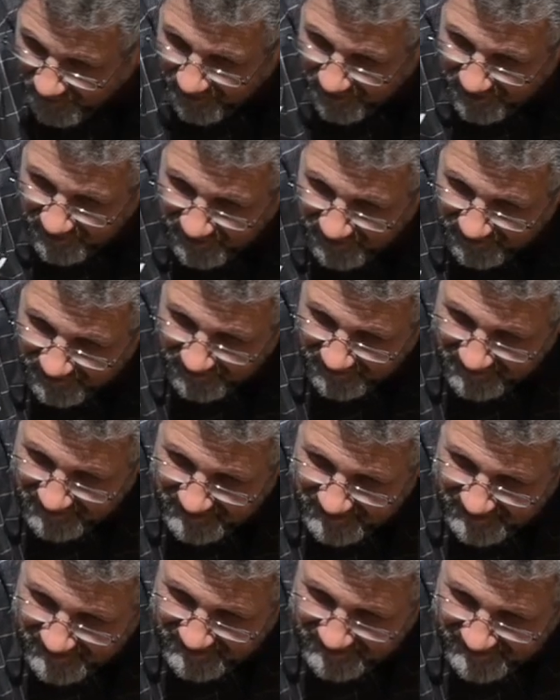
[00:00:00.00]
So one of the
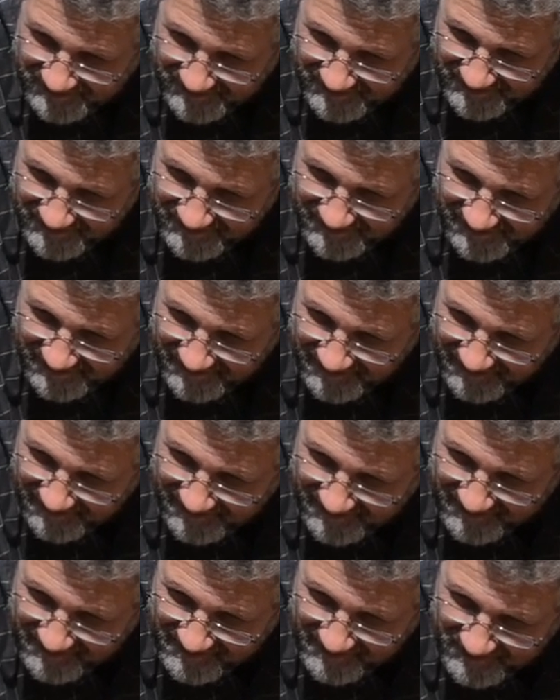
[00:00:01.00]
main obstacles we
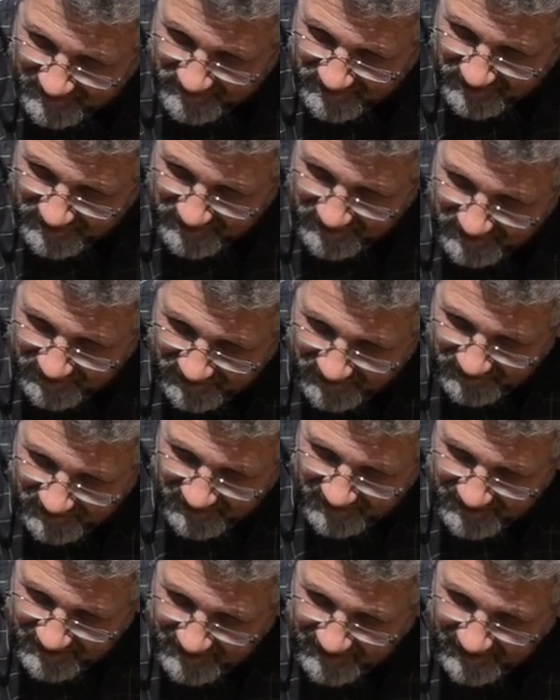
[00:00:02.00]
face, and
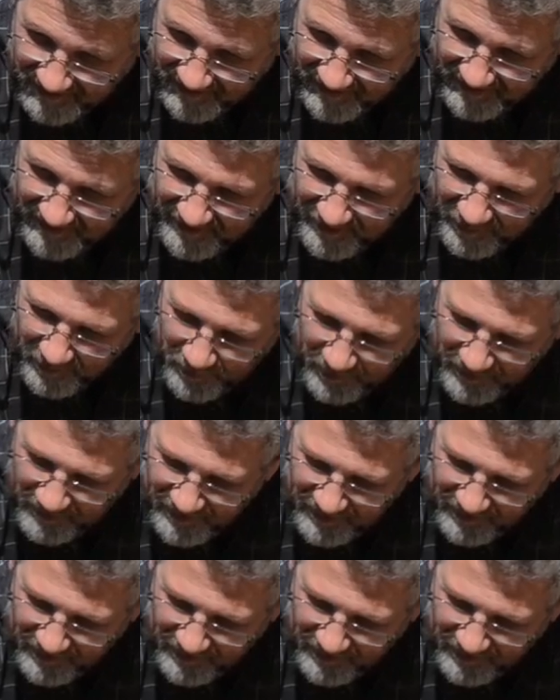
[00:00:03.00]
that I have